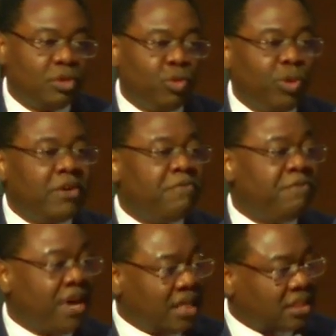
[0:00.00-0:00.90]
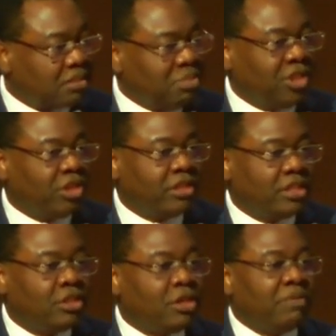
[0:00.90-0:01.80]
with the vast
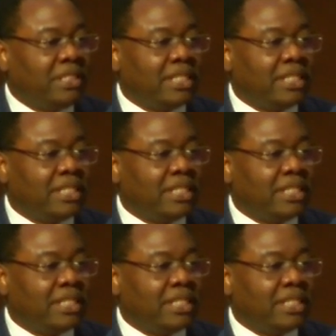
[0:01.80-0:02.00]
majority of the